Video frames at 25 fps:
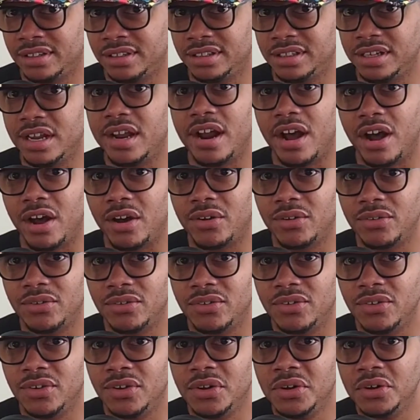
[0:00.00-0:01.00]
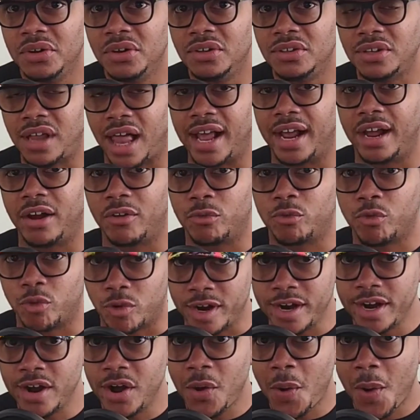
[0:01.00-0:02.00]
You know, like a
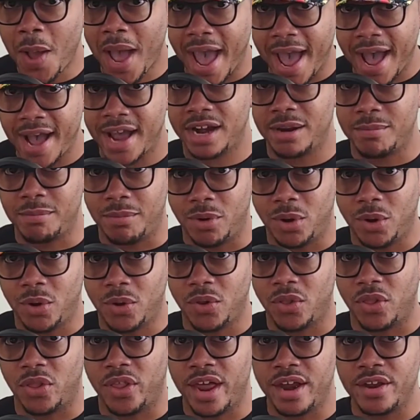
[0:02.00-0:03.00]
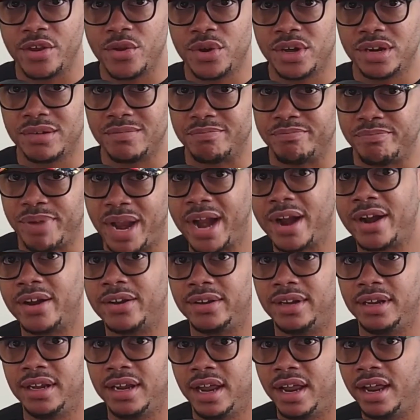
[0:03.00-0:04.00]
real animal that you could
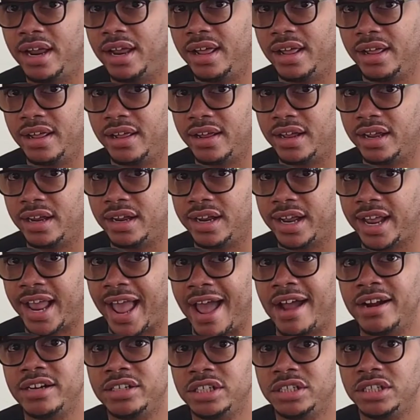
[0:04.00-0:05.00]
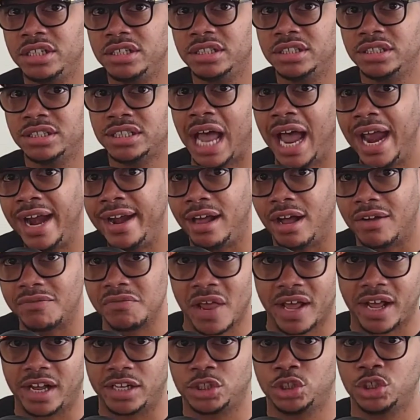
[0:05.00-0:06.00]
barely catch sight of,
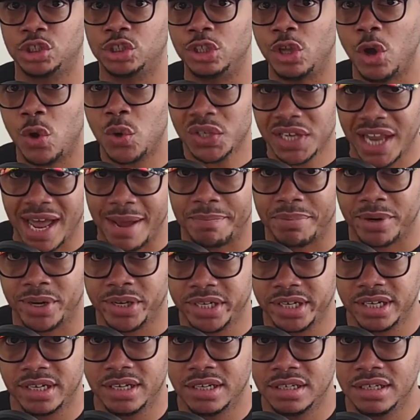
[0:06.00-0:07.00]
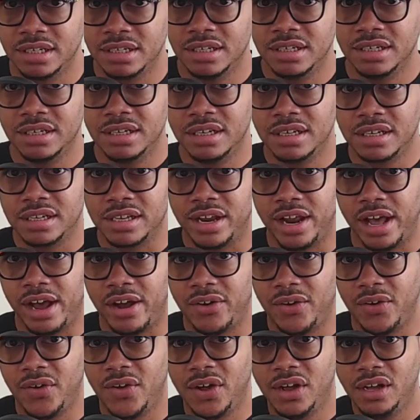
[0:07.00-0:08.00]
like a snow leopard. You
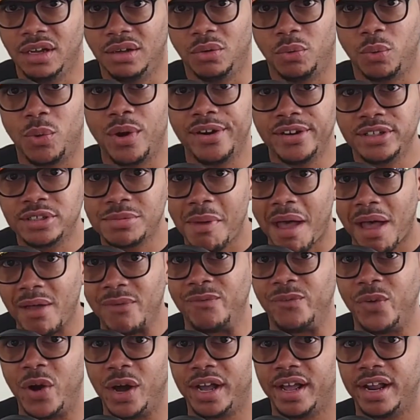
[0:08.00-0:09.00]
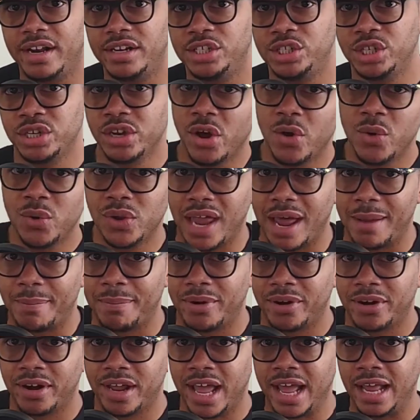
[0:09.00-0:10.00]
know, where's my fucking snow
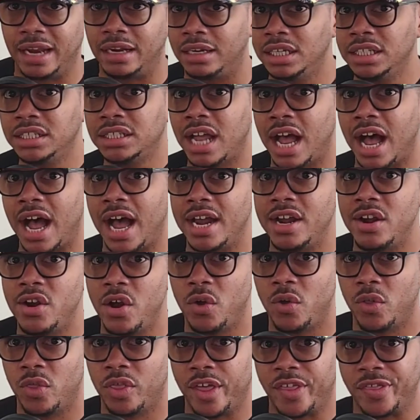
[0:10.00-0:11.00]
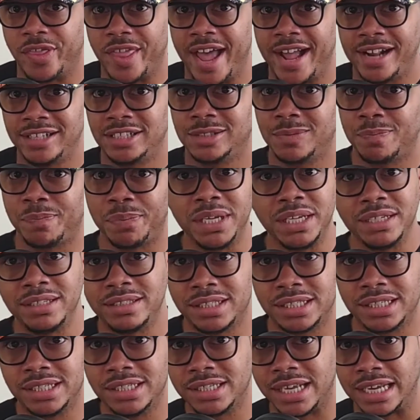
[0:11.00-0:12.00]
leopard? At least I know that
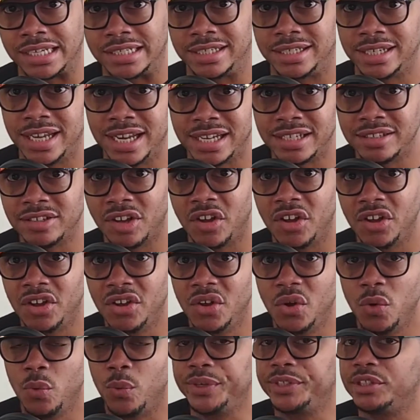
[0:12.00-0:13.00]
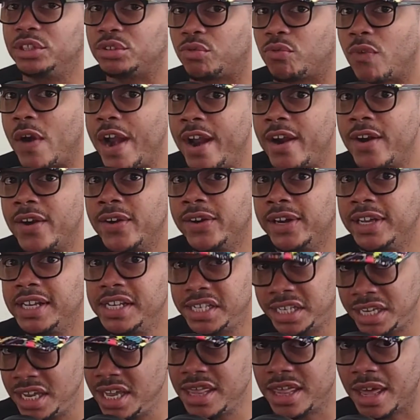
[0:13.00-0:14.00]
species exists. We just rarely
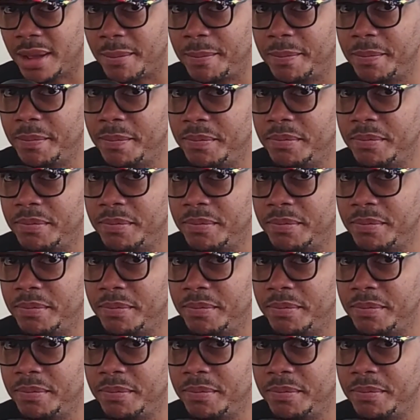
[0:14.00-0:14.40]
see them.